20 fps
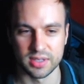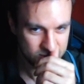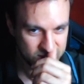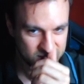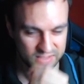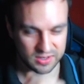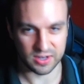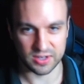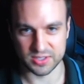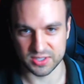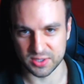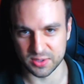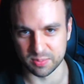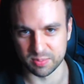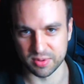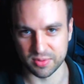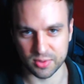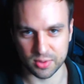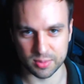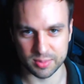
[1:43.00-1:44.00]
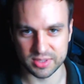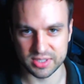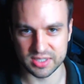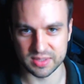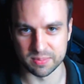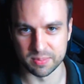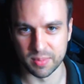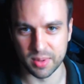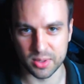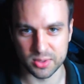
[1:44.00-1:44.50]
Also, performance is
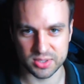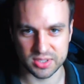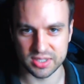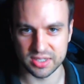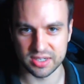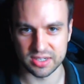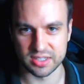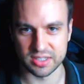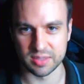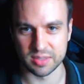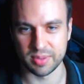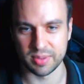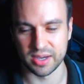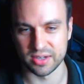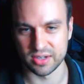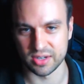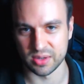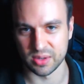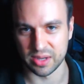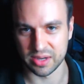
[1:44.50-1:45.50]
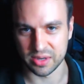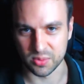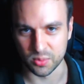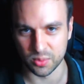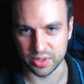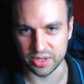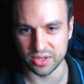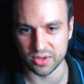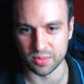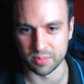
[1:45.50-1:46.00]
mostly going to depend on like
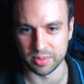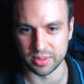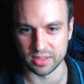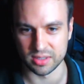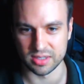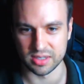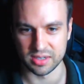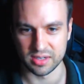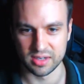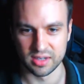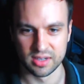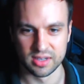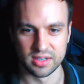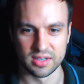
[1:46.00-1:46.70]
what you're building.